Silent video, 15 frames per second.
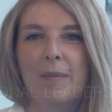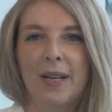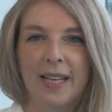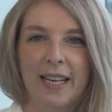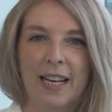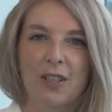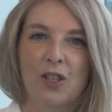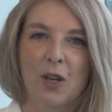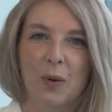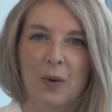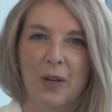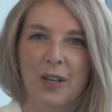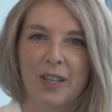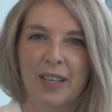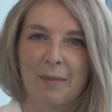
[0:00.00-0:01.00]
Being a
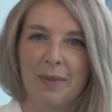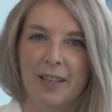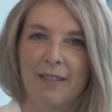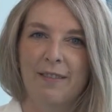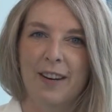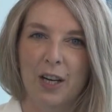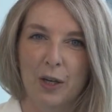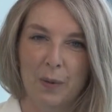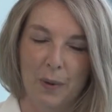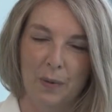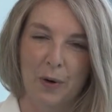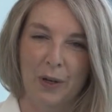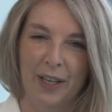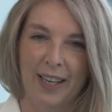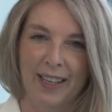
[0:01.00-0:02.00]
donor can be a very
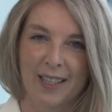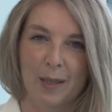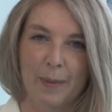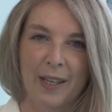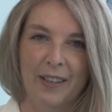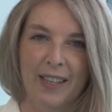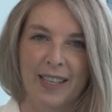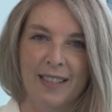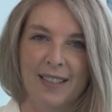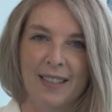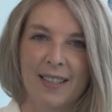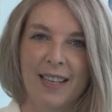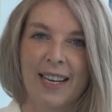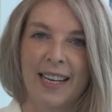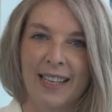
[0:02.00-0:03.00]
rewarding
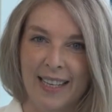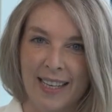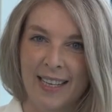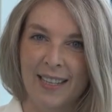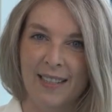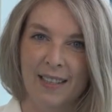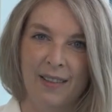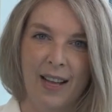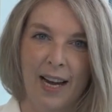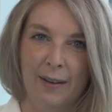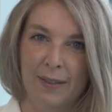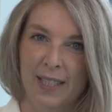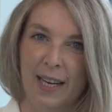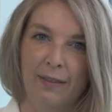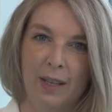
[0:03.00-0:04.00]
experience and is a
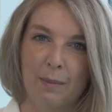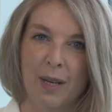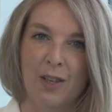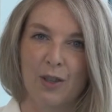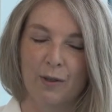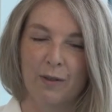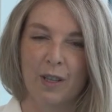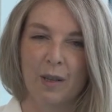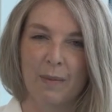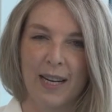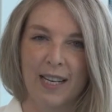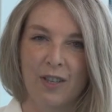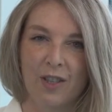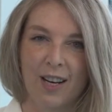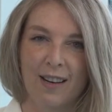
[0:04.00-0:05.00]
life-saving measure for the
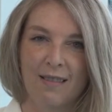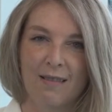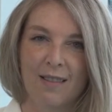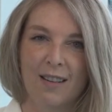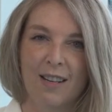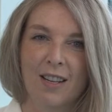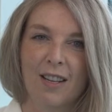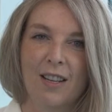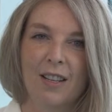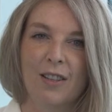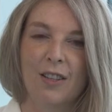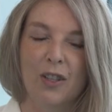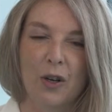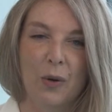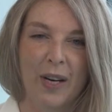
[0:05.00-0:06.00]
patient.
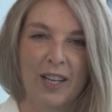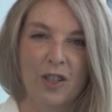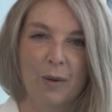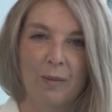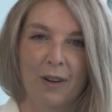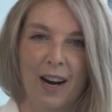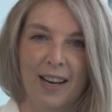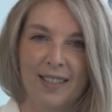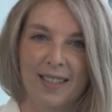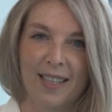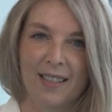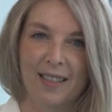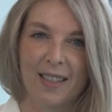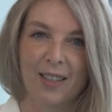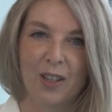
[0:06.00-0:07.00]
The donation
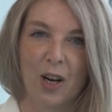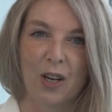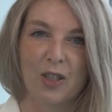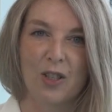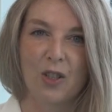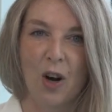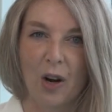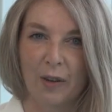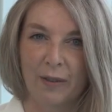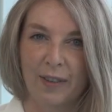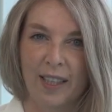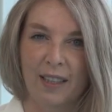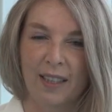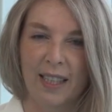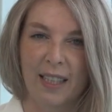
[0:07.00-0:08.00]
process can cause strong
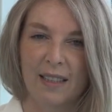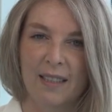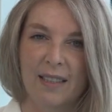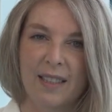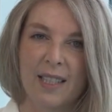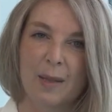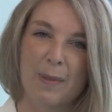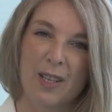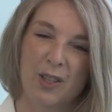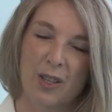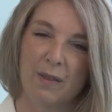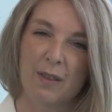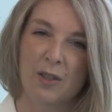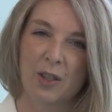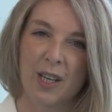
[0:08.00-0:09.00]
feelings,
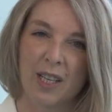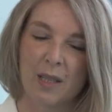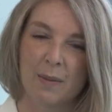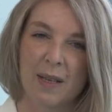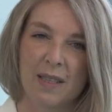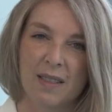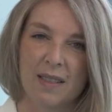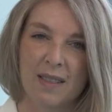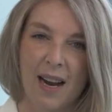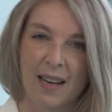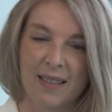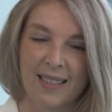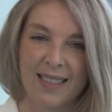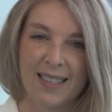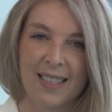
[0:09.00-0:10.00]
especially if the transplant does
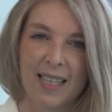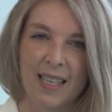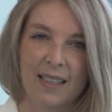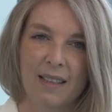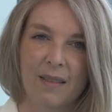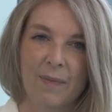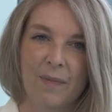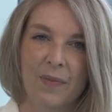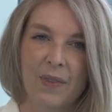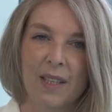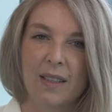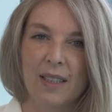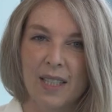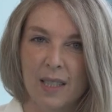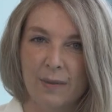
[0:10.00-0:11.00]
not succeed.
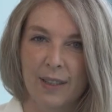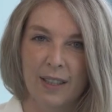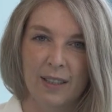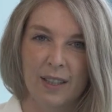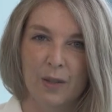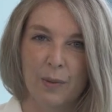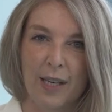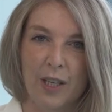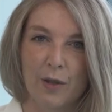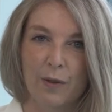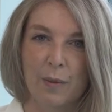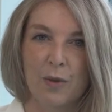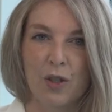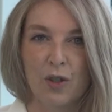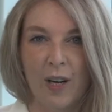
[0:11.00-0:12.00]
These feelings range
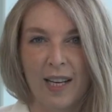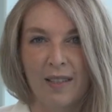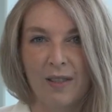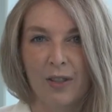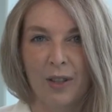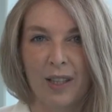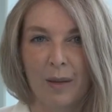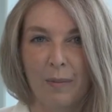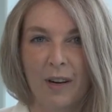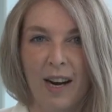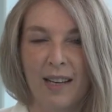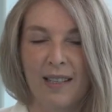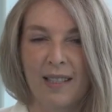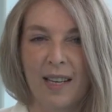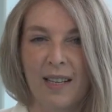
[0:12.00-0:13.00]
from stress during the
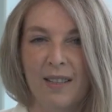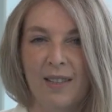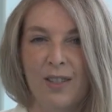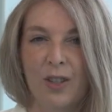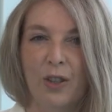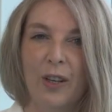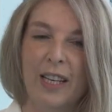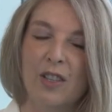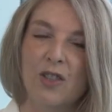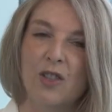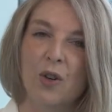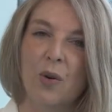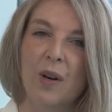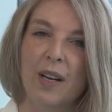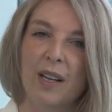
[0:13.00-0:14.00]
process to great
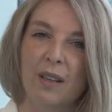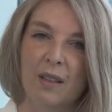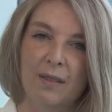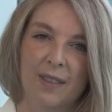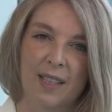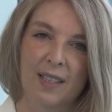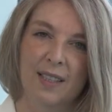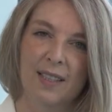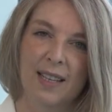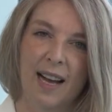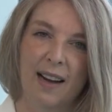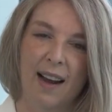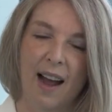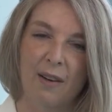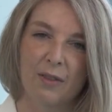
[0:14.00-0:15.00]
joy or feeling
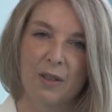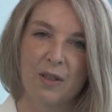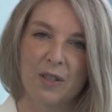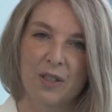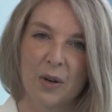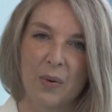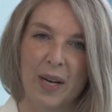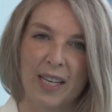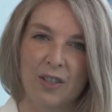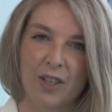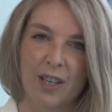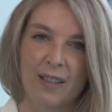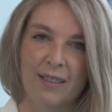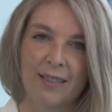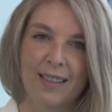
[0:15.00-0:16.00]
sad after the
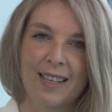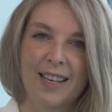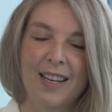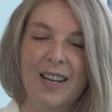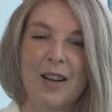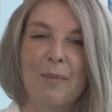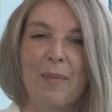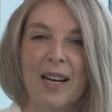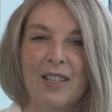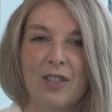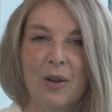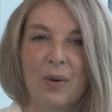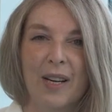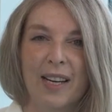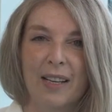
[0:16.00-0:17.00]
donation. By
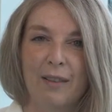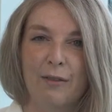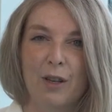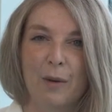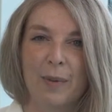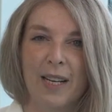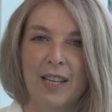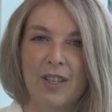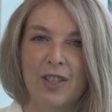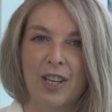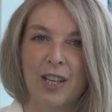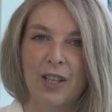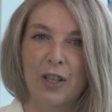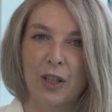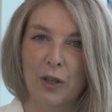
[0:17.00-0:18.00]
donating for a
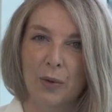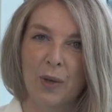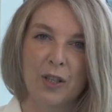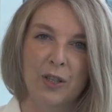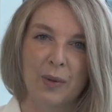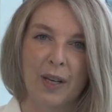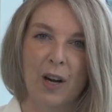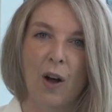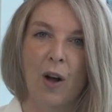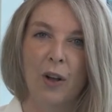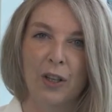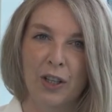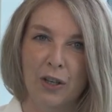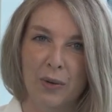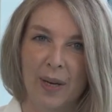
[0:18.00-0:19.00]
patient, you are doing
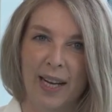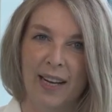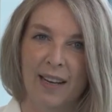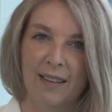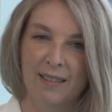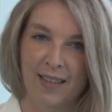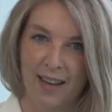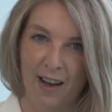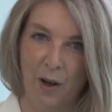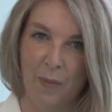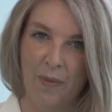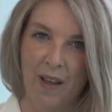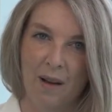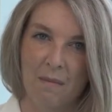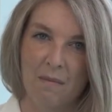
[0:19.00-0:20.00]
all you can to
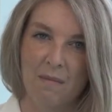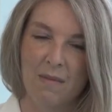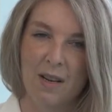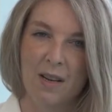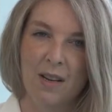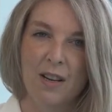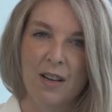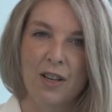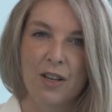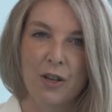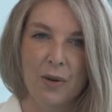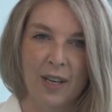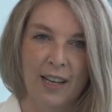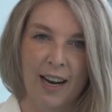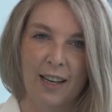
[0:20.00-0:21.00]
help them.
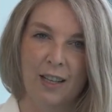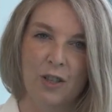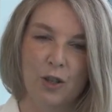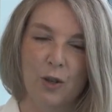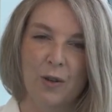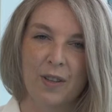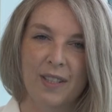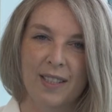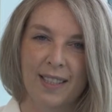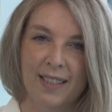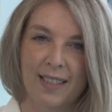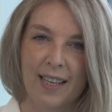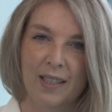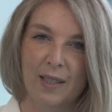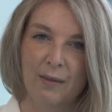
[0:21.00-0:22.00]
You cannot control the
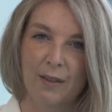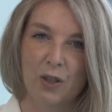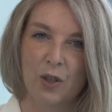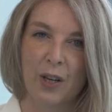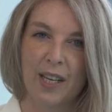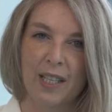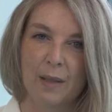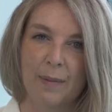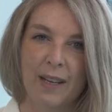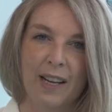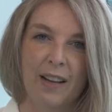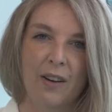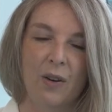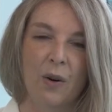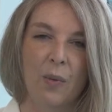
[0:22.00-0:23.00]
success of the
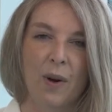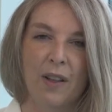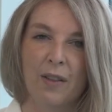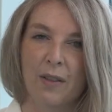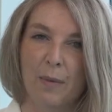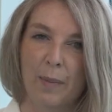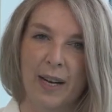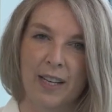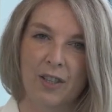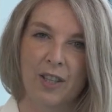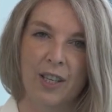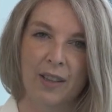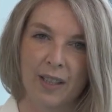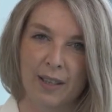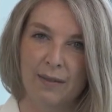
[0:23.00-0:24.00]
transplant or whether the
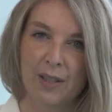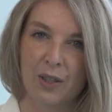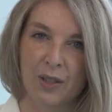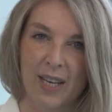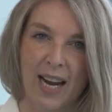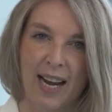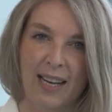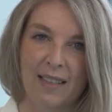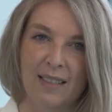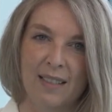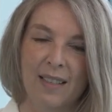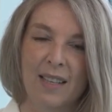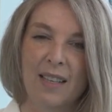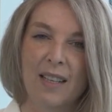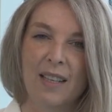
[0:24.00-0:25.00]
patient lives or
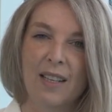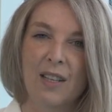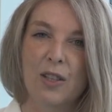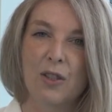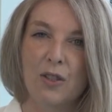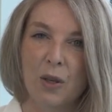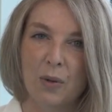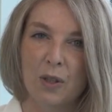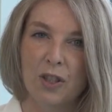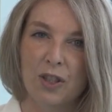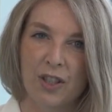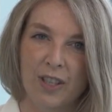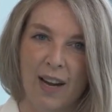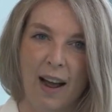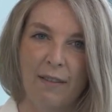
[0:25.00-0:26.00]
dies.
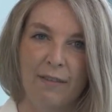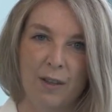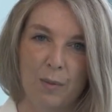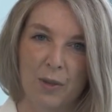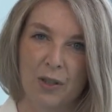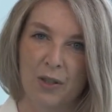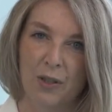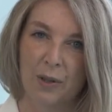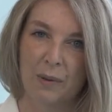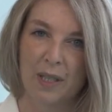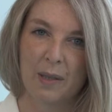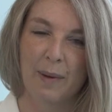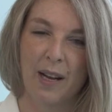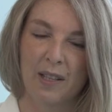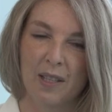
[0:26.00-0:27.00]
Donors should not feel personally
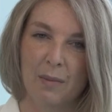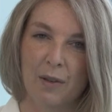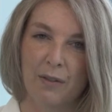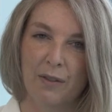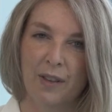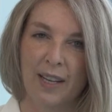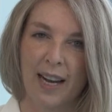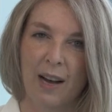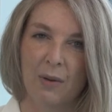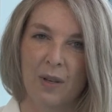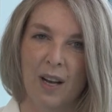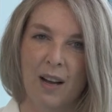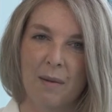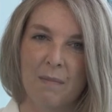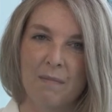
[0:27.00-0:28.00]
responsible for the
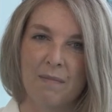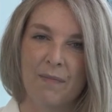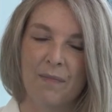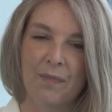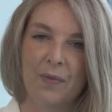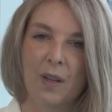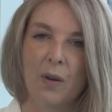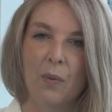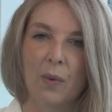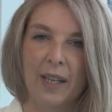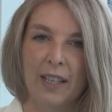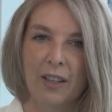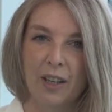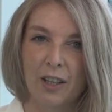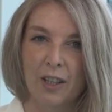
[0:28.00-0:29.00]
outcome.
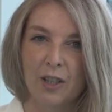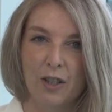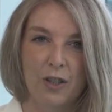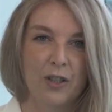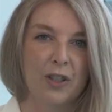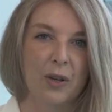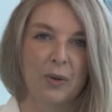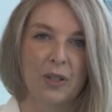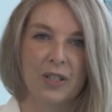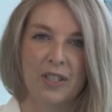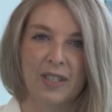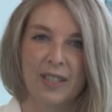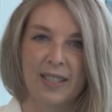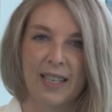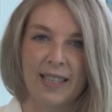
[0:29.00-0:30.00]
We encourage the donor
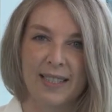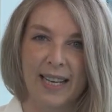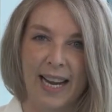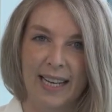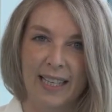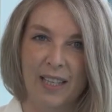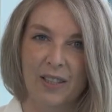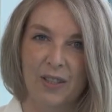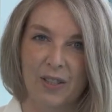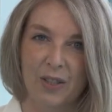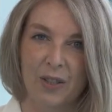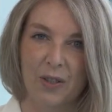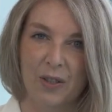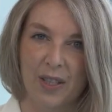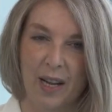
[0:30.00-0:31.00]
to discuss any
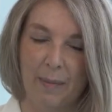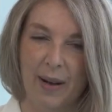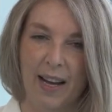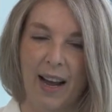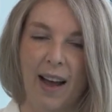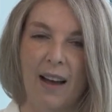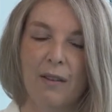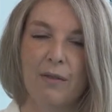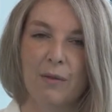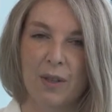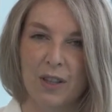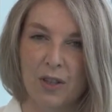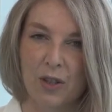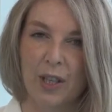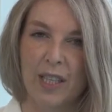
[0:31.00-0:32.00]
concerns they may have
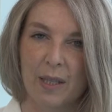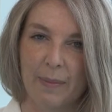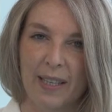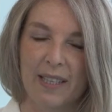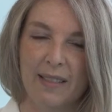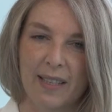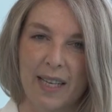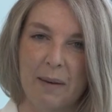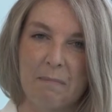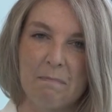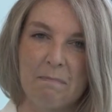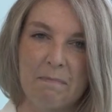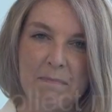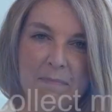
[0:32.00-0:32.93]
with the transplant team.